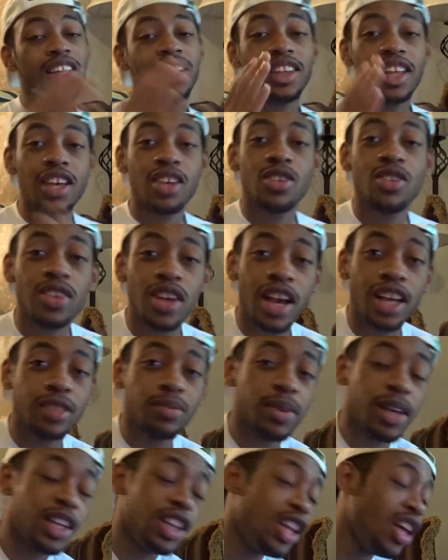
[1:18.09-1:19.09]
Thank you guys,
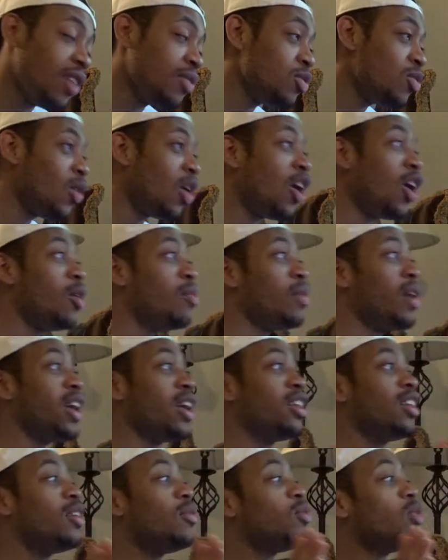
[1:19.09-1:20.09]
man. I love you all,
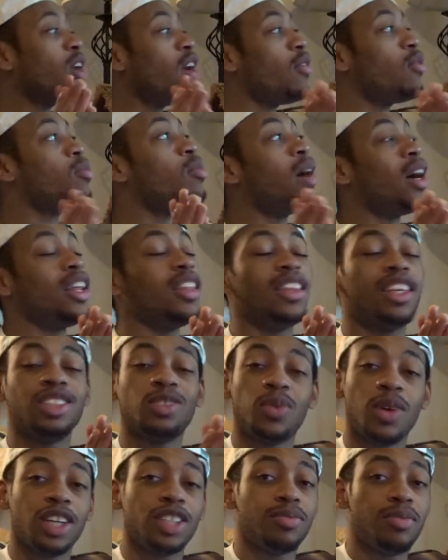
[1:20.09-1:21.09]
man. Love you, everybody
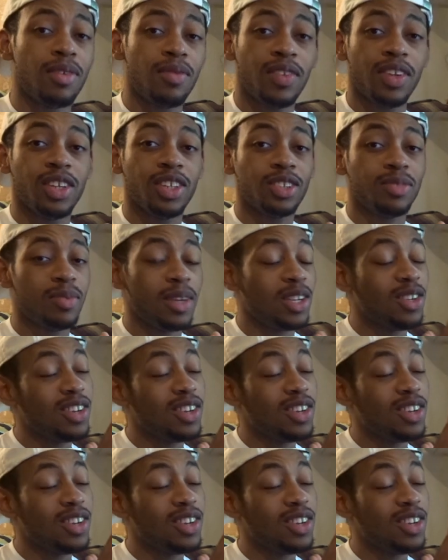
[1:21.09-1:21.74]
that's watching my videos, man.